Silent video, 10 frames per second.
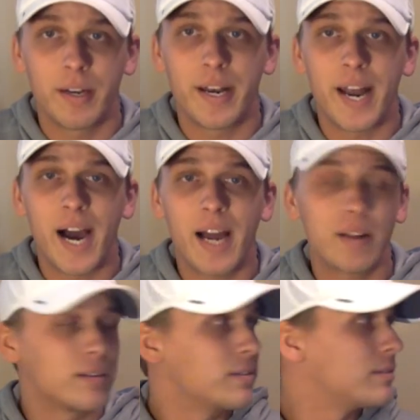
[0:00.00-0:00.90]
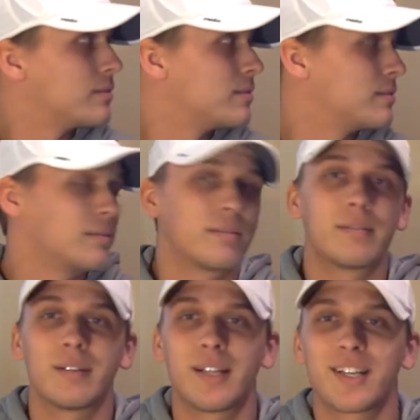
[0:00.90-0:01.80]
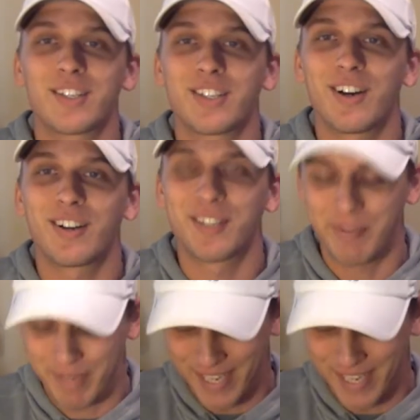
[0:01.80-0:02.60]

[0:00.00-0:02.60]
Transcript: Not Alexa's talking to me.